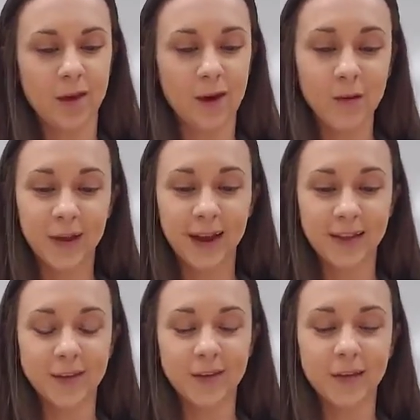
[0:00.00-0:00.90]
Okay,
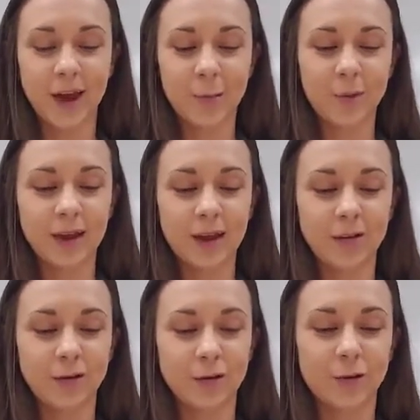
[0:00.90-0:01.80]
let's look at plate
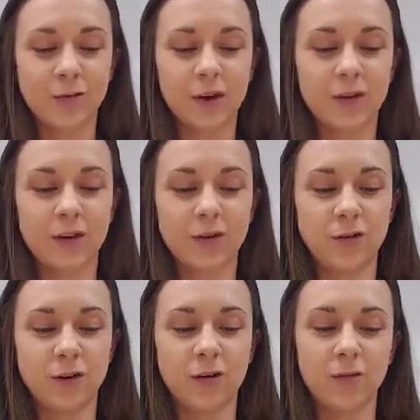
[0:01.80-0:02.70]
and screw
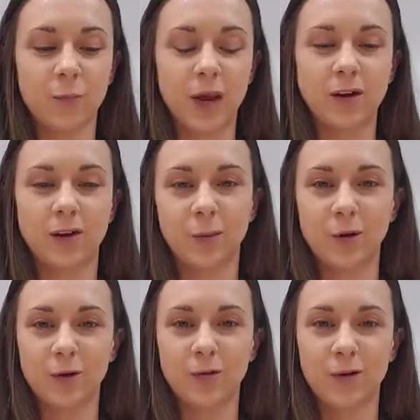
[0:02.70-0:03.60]
fixation of a
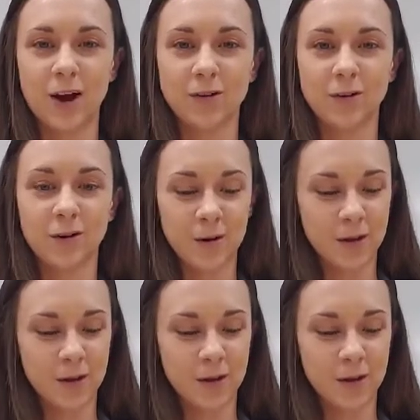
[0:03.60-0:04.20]
mandibular fracture.